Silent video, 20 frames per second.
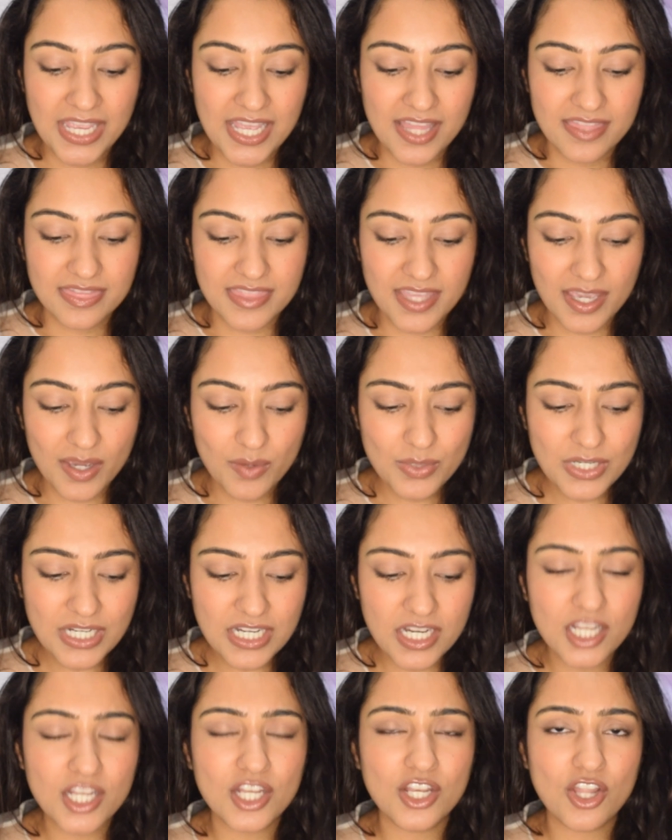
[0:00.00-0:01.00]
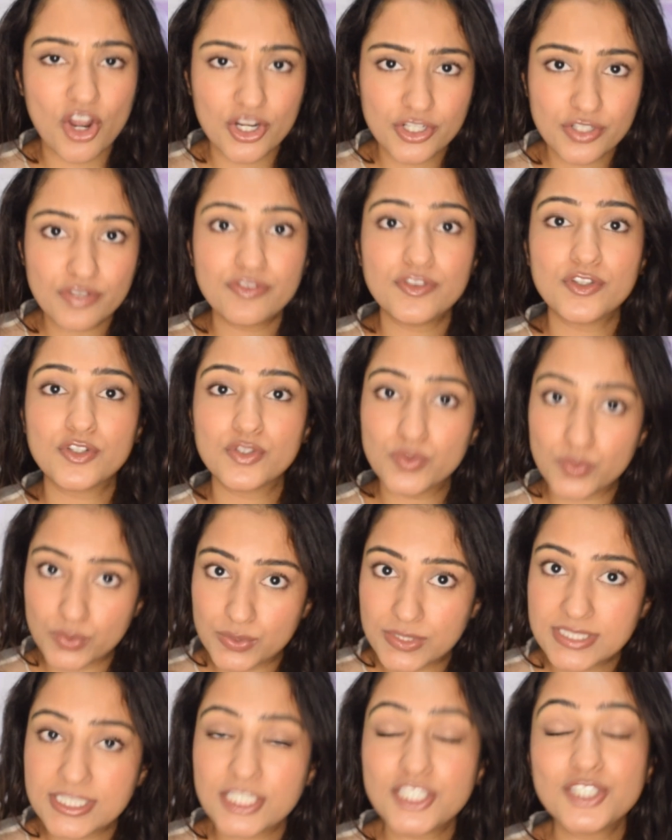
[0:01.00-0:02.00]
there were a lot of
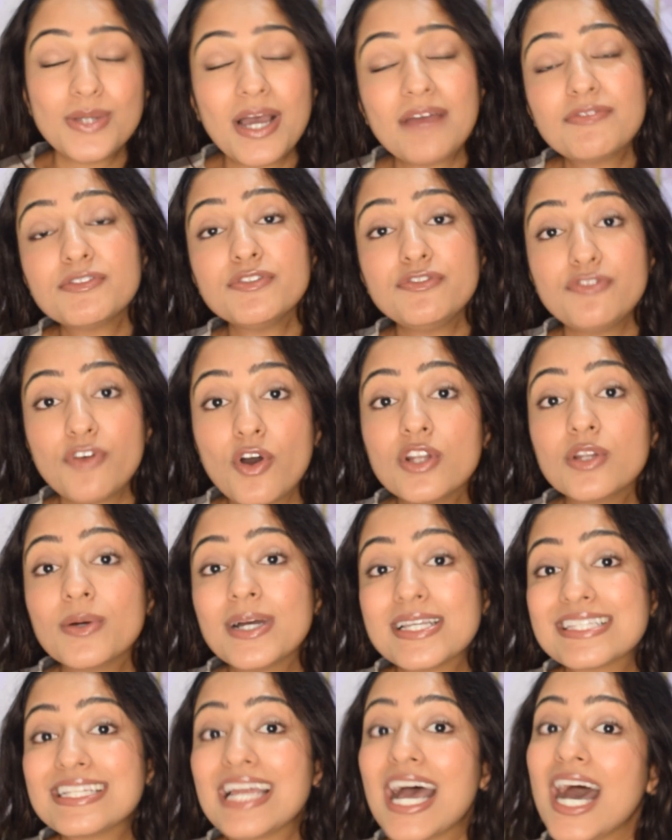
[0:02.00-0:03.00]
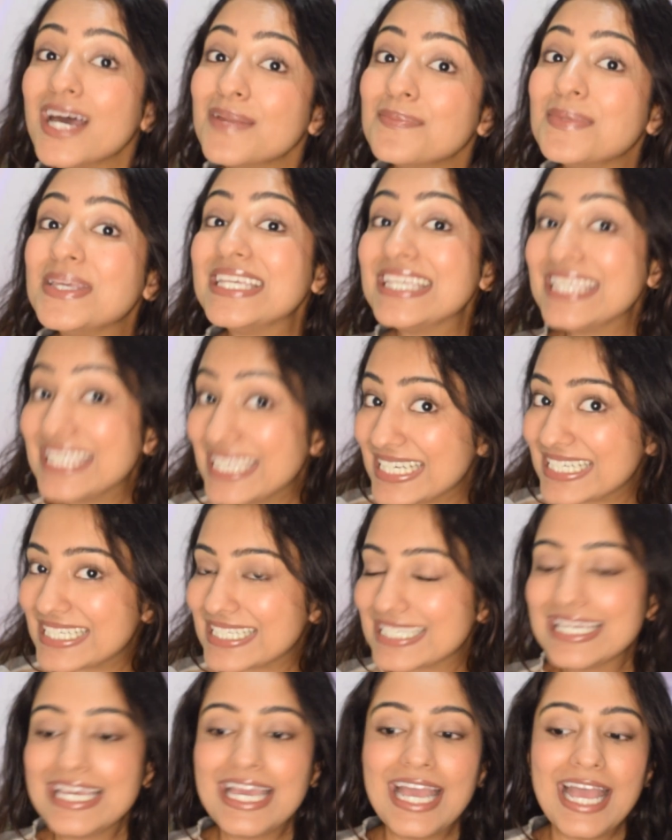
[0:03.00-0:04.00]
rules that you have to follow as an army
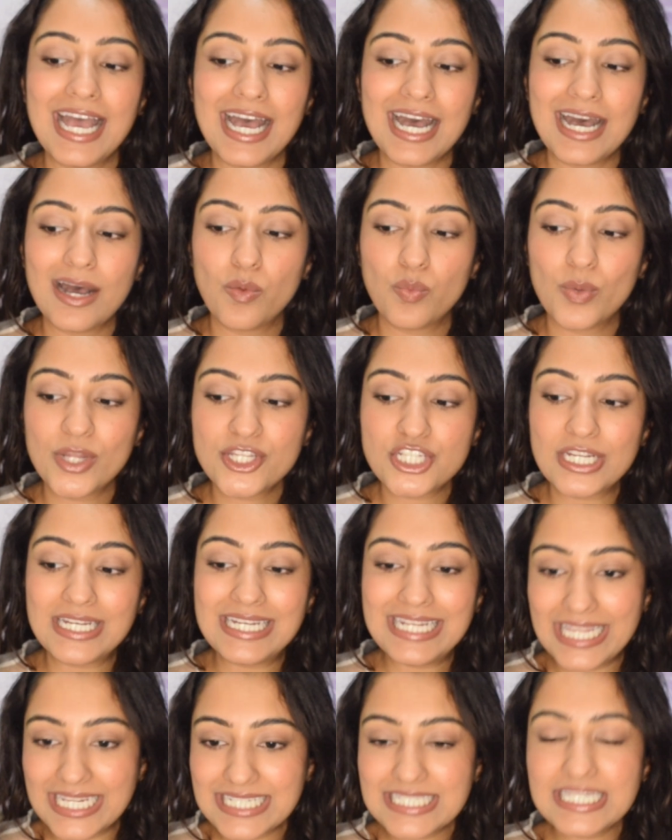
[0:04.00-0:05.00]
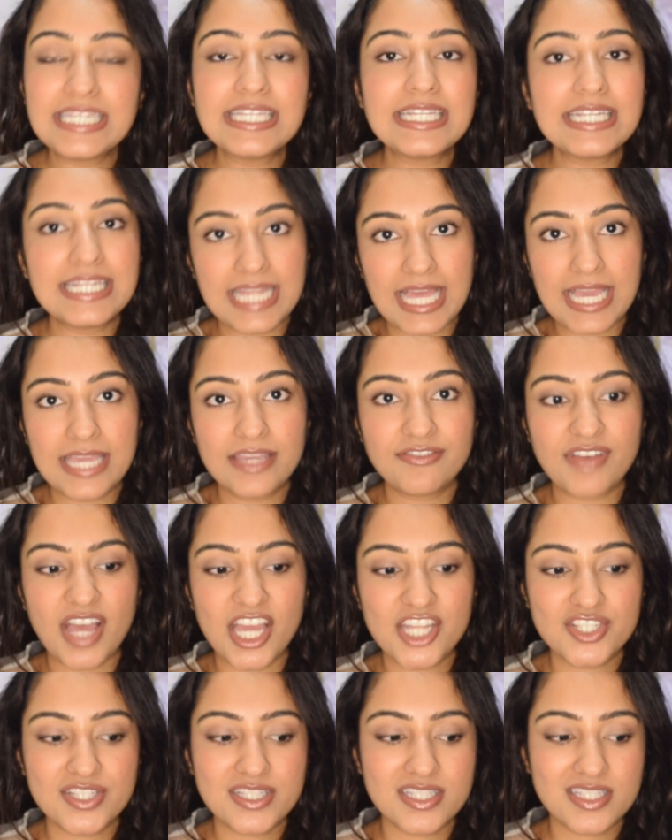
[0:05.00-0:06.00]
kid, which later in life
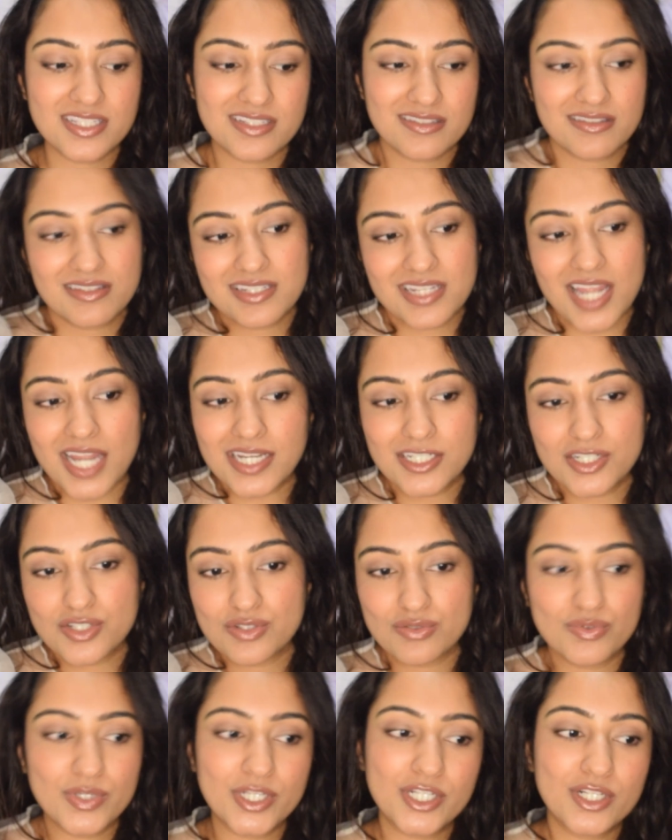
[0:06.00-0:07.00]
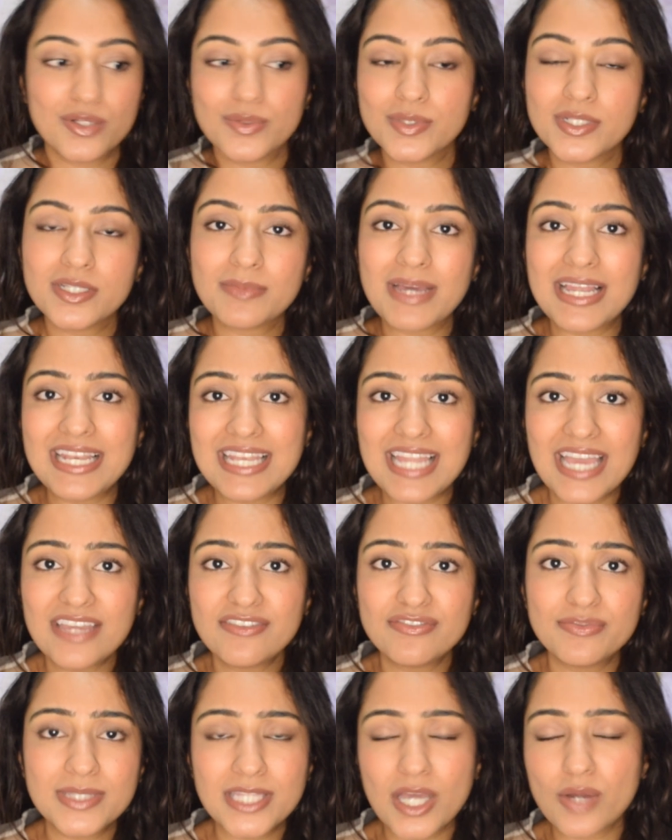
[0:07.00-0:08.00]
I just started to include in my
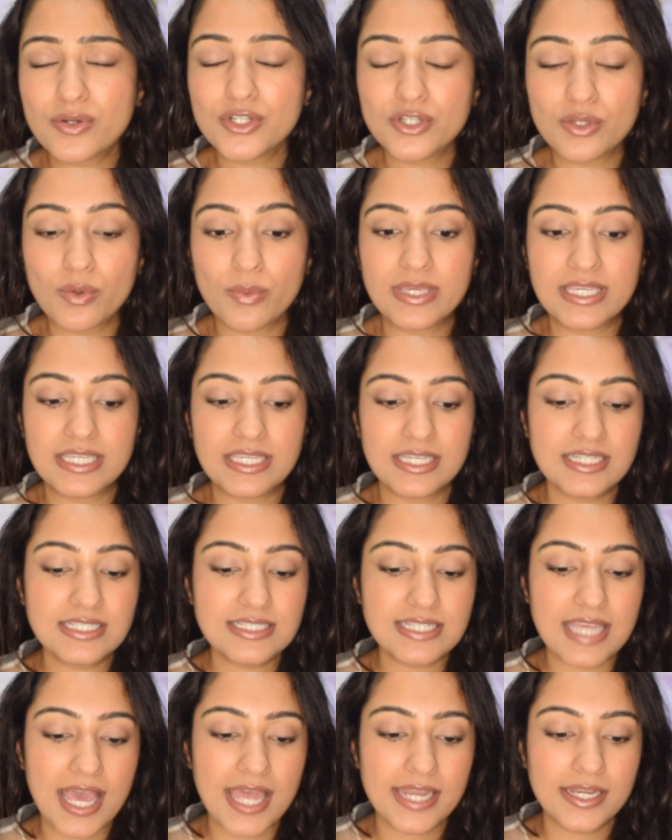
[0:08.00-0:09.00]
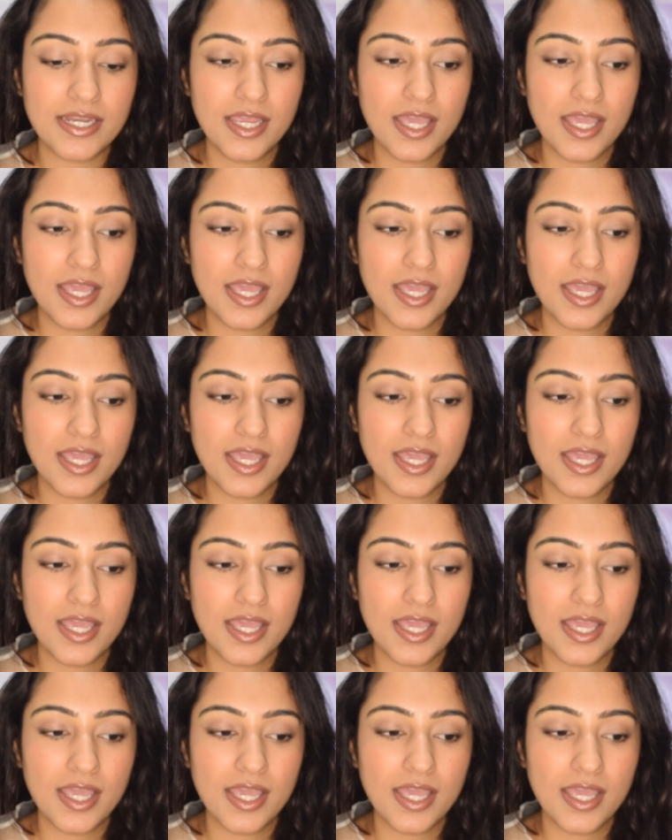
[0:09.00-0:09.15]
life without knowing it. And